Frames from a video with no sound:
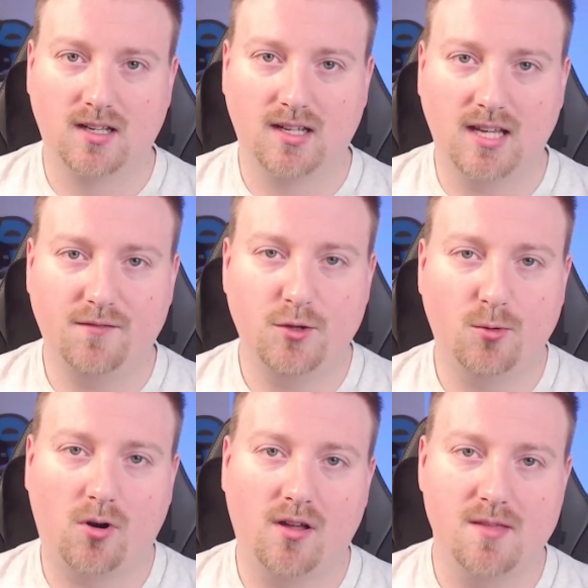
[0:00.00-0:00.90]
If
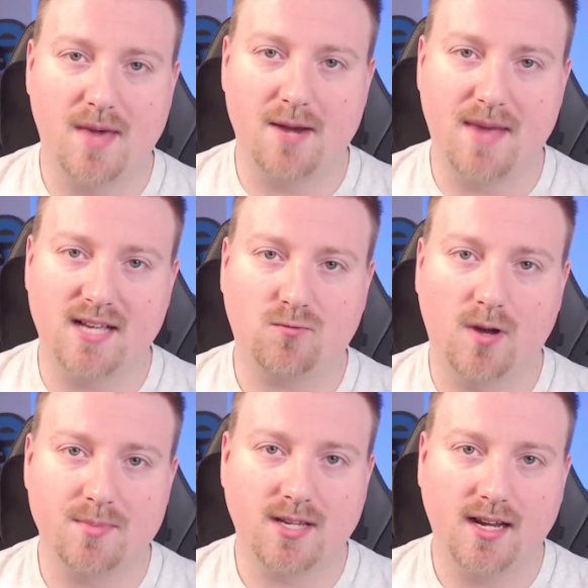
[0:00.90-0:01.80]
you are on the MetaMask
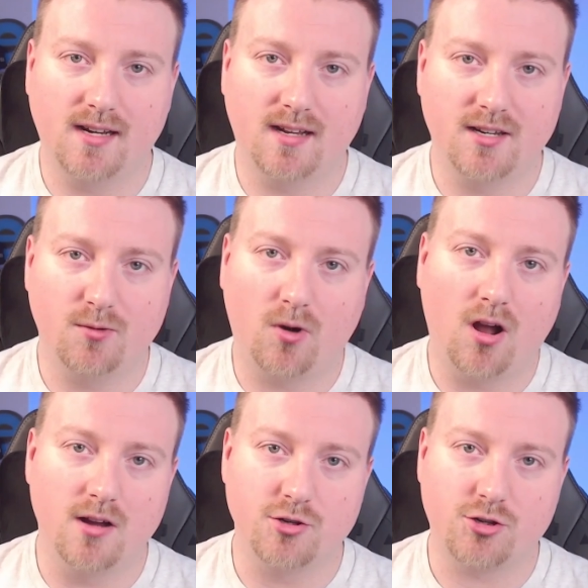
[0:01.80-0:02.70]
website and you are
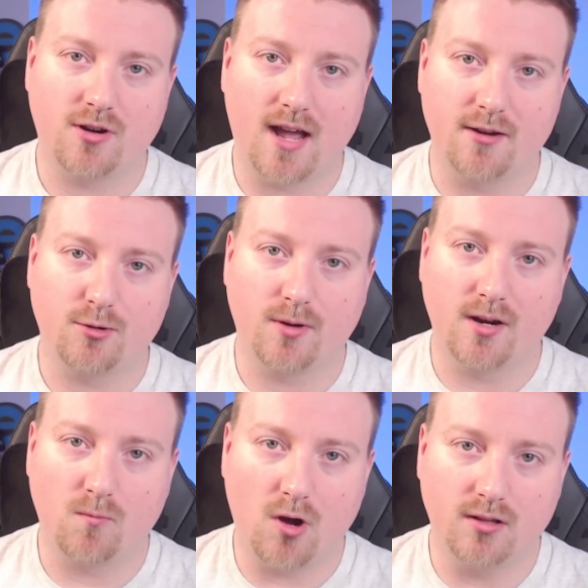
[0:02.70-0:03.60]
unsure how to
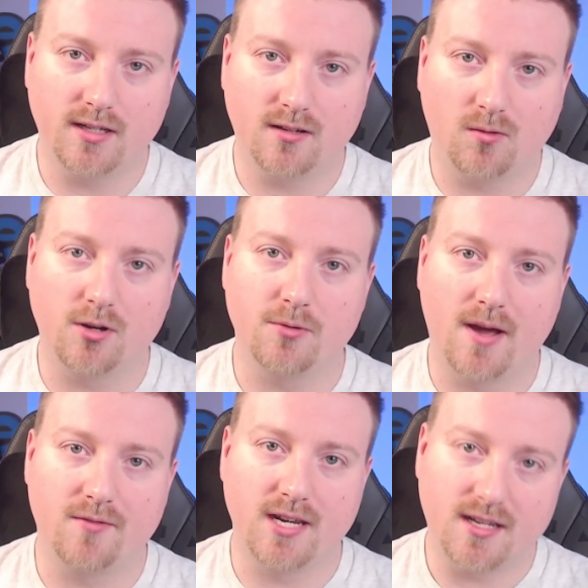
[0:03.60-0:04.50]
create a wallet or you
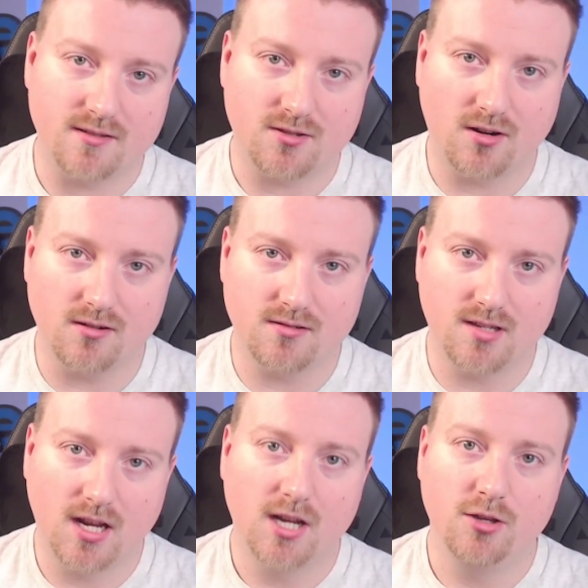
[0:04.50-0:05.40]
have any
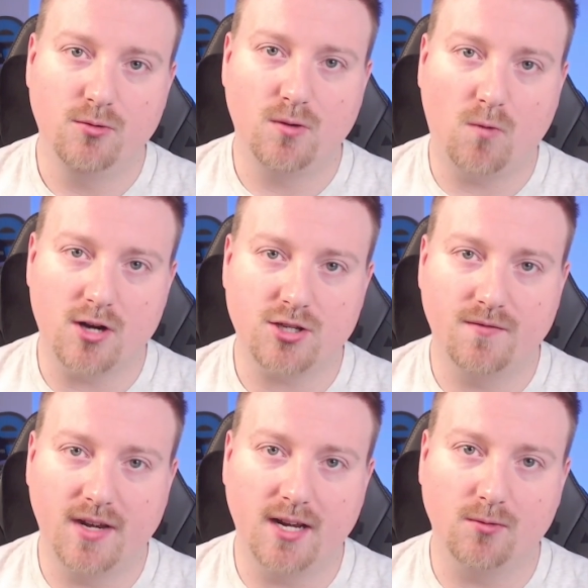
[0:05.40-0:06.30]
concerns, you can watch the
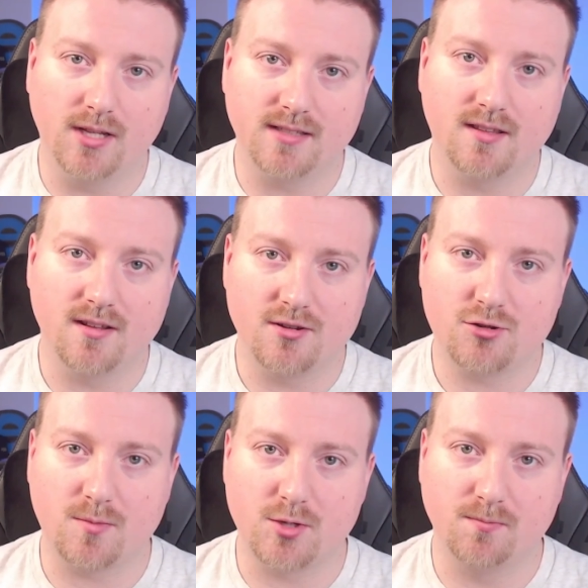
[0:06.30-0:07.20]
video linked in the
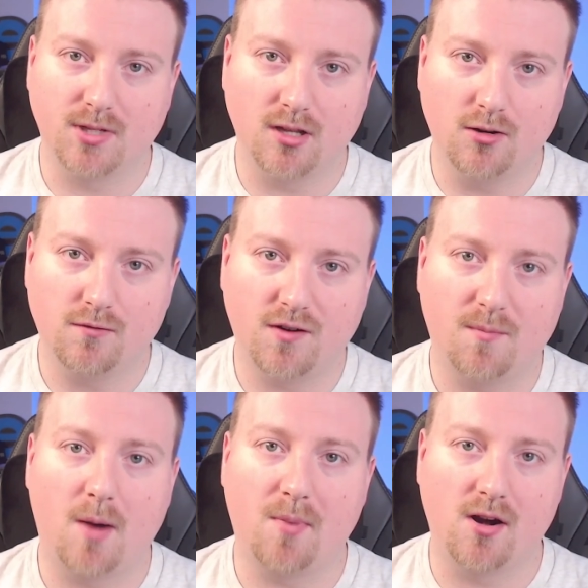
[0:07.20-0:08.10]
description below
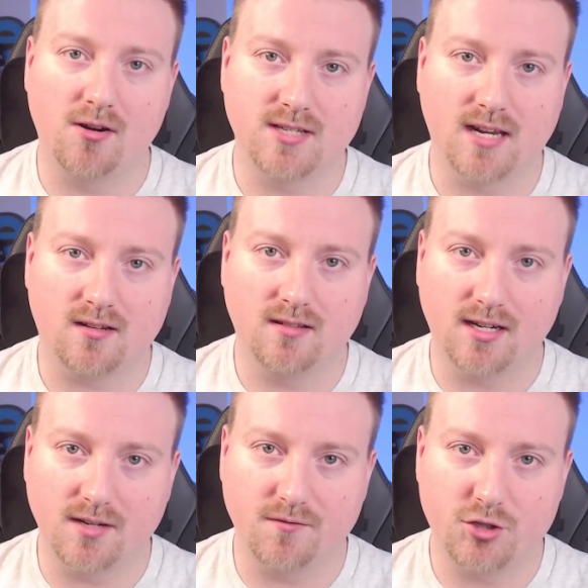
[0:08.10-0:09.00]
from our partners at
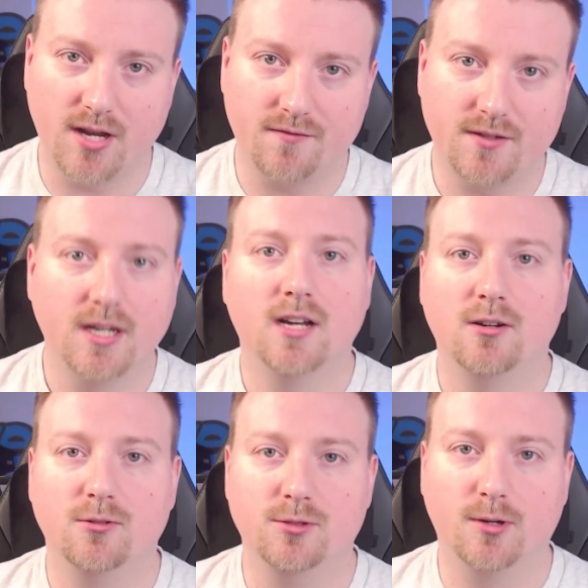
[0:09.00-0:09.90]
Collective Shift,
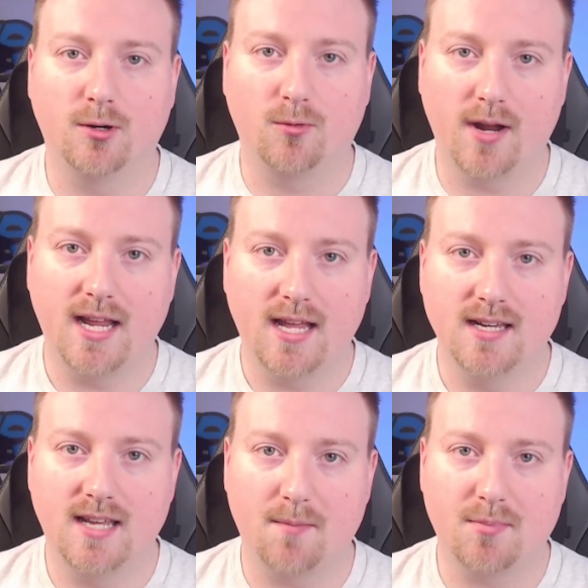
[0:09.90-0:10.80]
who do a great
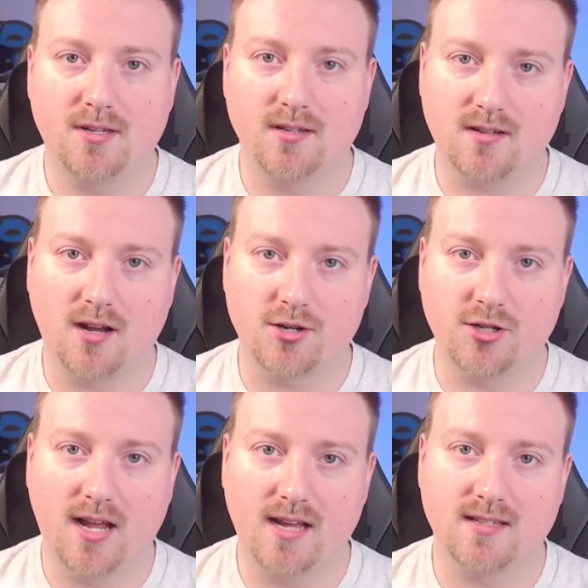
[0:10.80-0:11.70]
in-depth
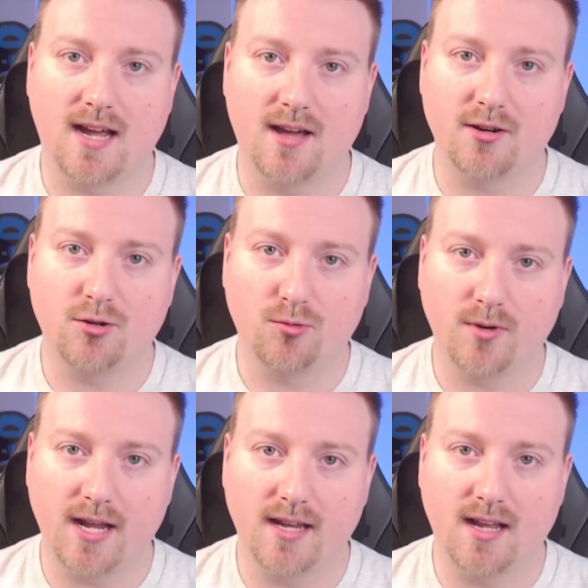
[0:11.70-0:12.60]
discussion as to how to
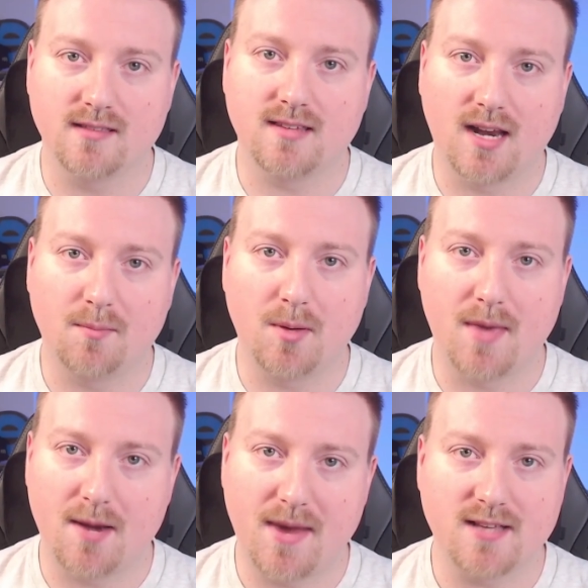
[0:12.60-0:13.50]
create and set up a
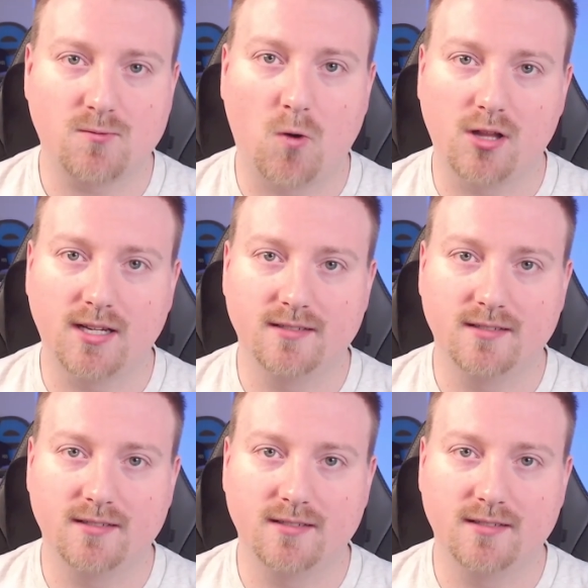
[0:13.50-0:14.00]
MetaMask wallet.